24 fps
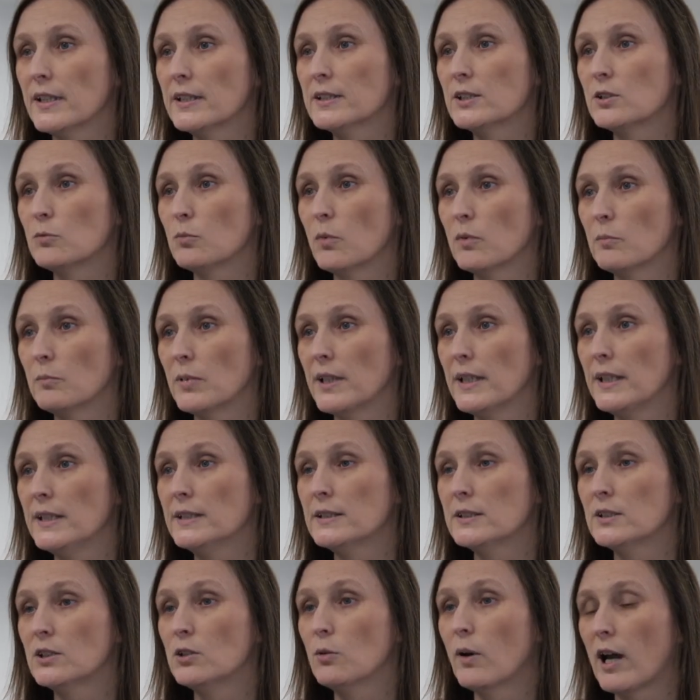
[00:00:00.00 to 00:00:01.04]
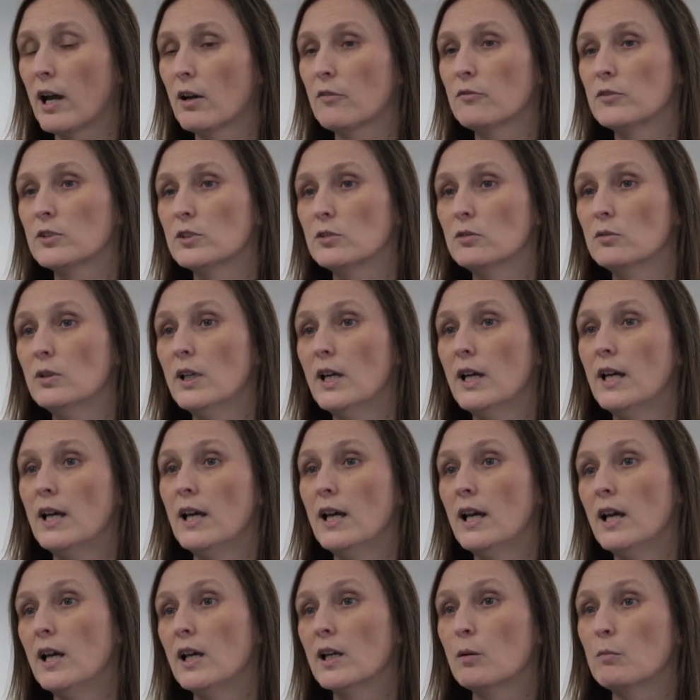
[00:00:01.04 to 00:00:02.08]
this piece, you have to
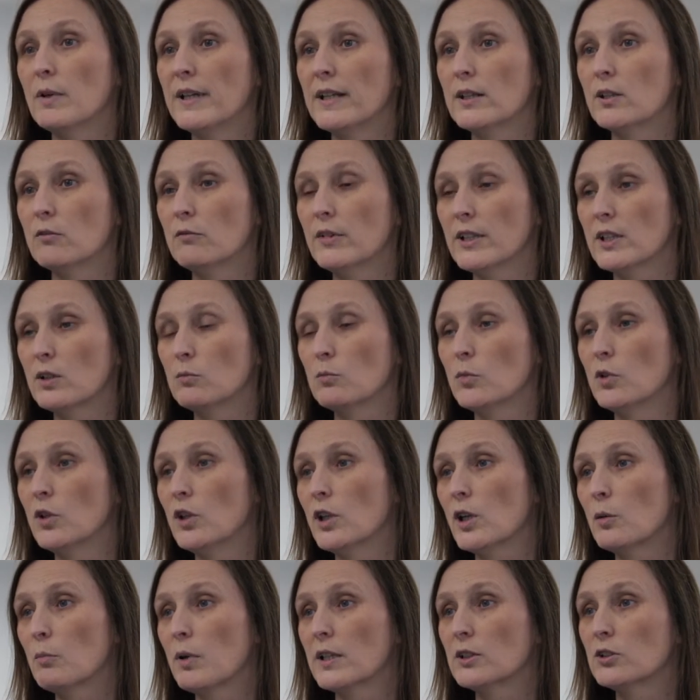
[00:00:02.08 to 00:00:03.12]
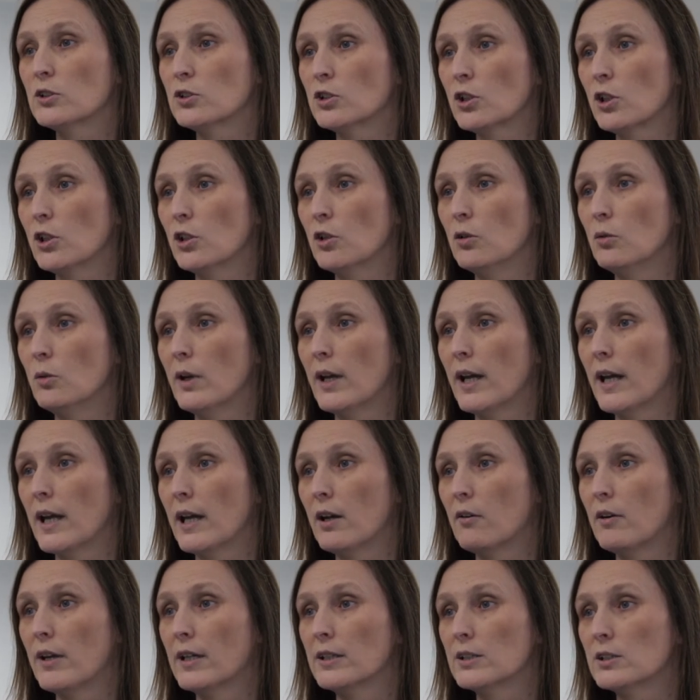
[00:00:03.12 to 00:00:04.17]
complete the written work plus two
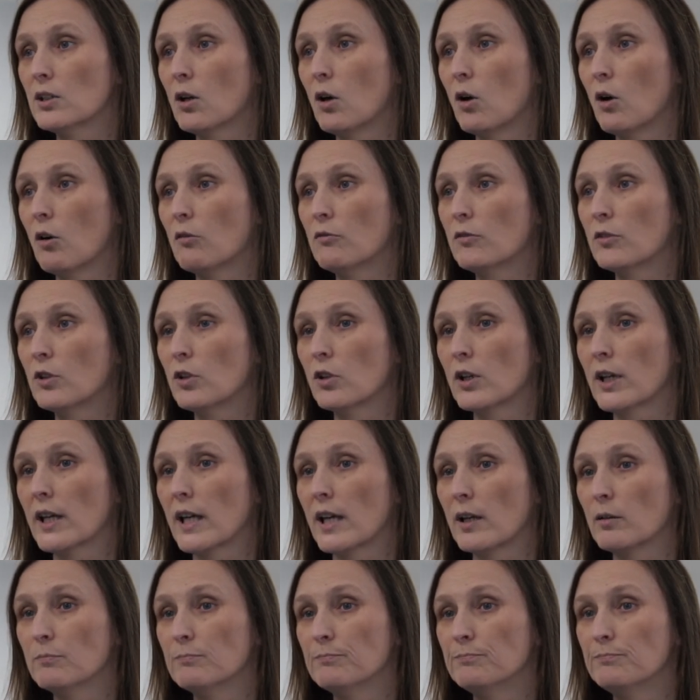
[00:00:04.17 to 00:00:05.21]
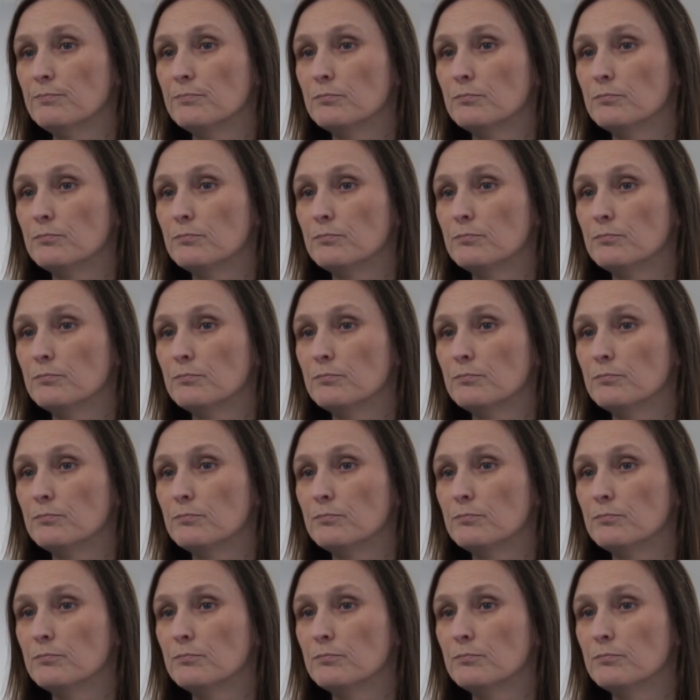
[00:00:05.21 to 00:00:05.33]
areas of cooking.